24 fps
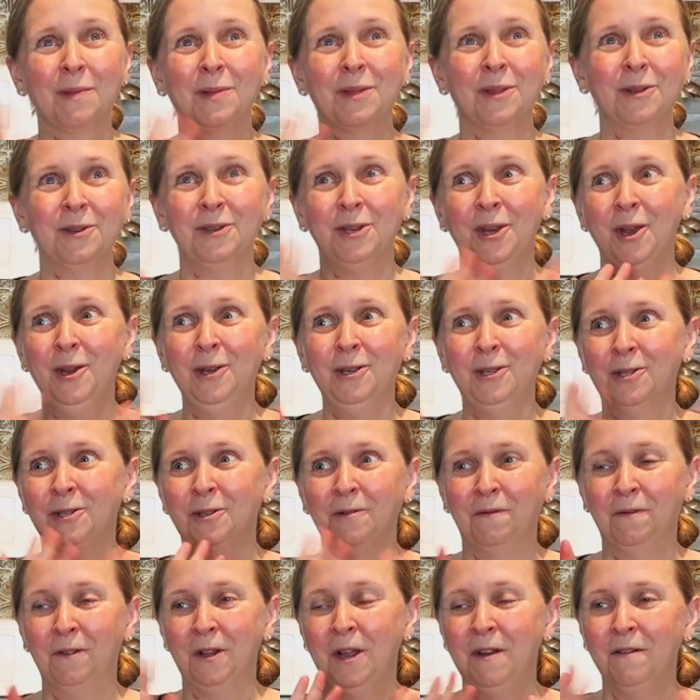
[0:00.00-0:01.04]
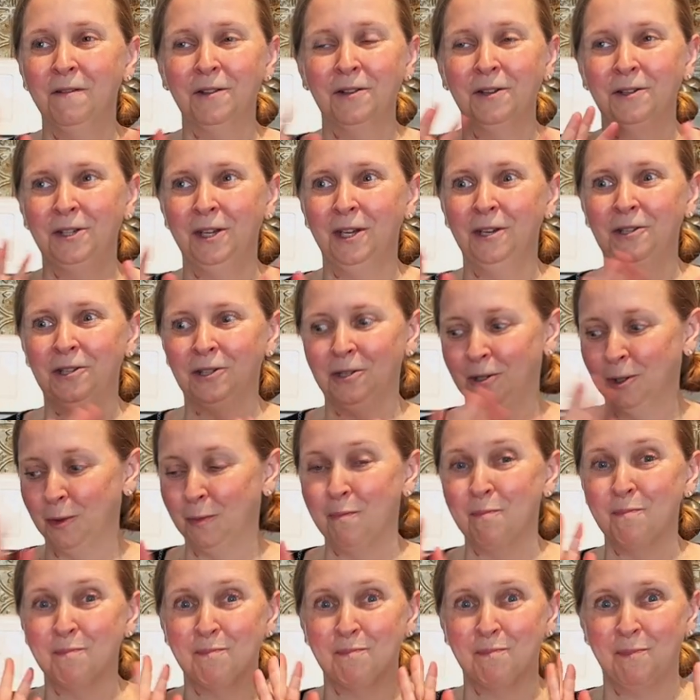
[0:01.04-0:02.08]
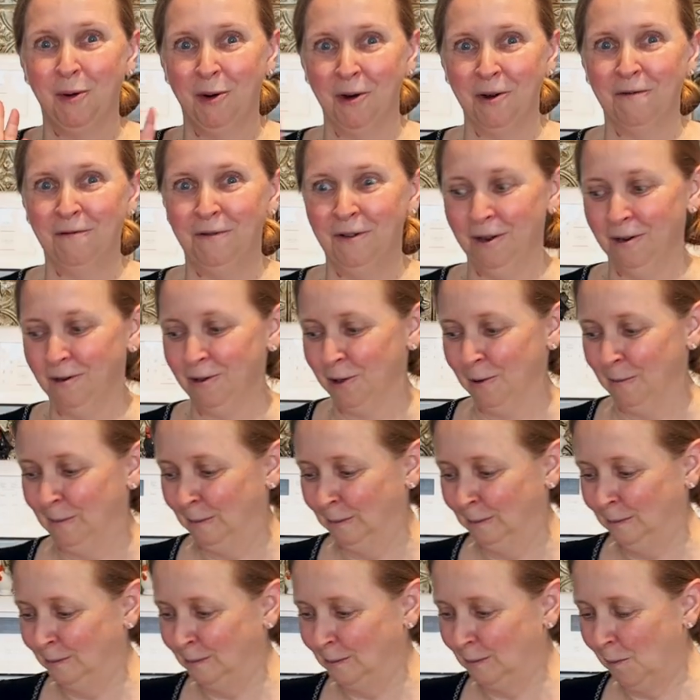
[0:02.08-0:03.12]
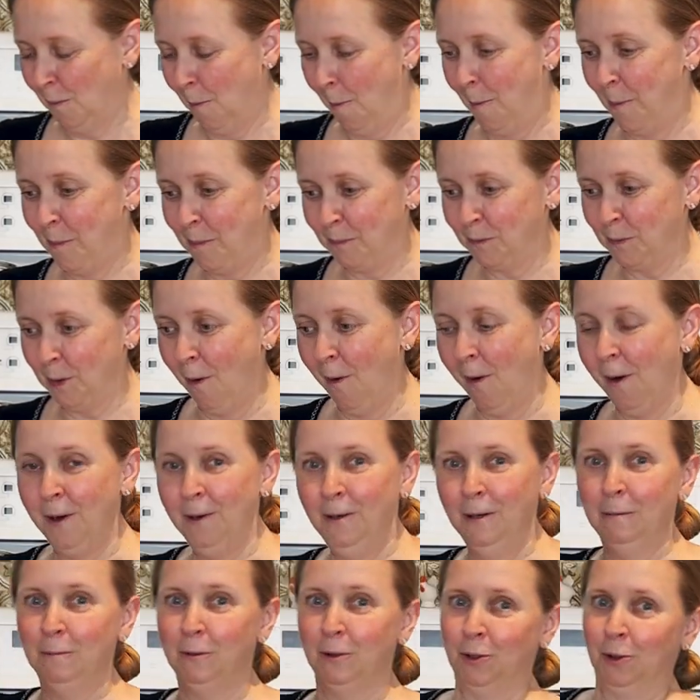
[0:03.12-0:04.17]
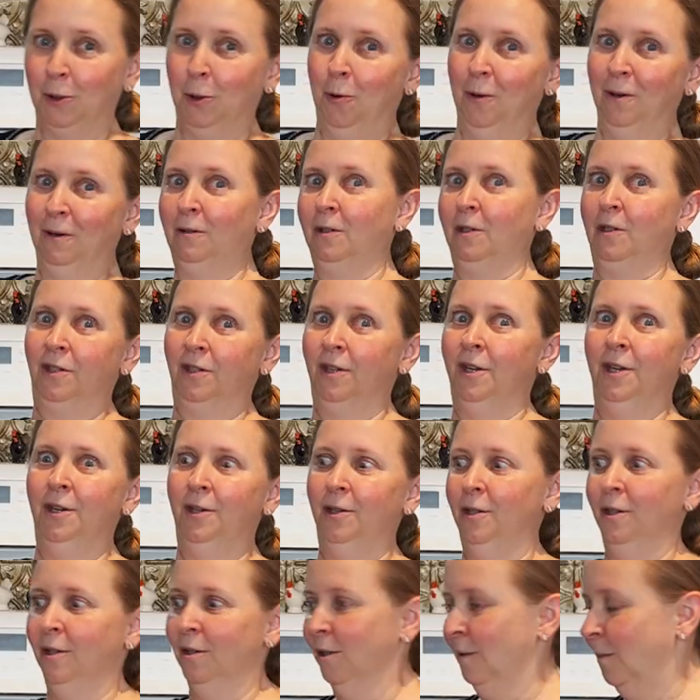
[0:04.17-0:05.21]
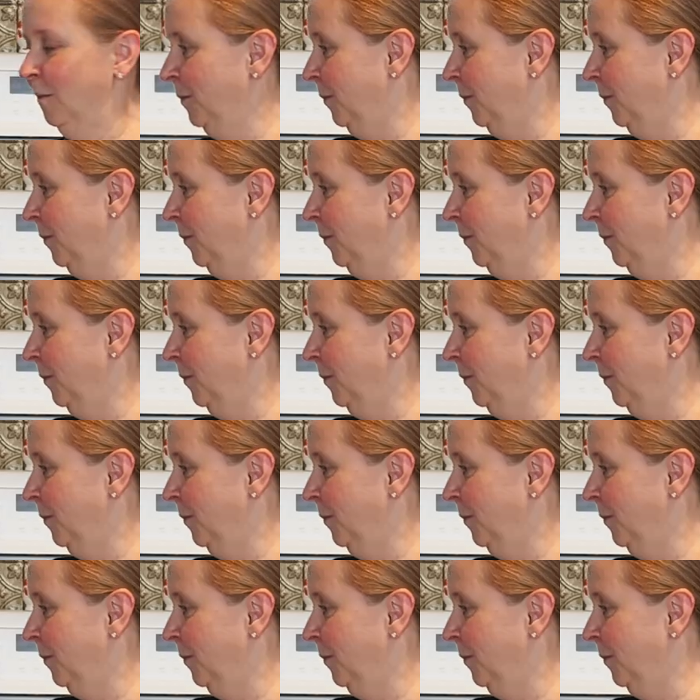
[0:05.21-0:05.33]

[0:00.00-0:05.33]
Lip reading: The taste, the flavor, the texture is perfect. I am so excited.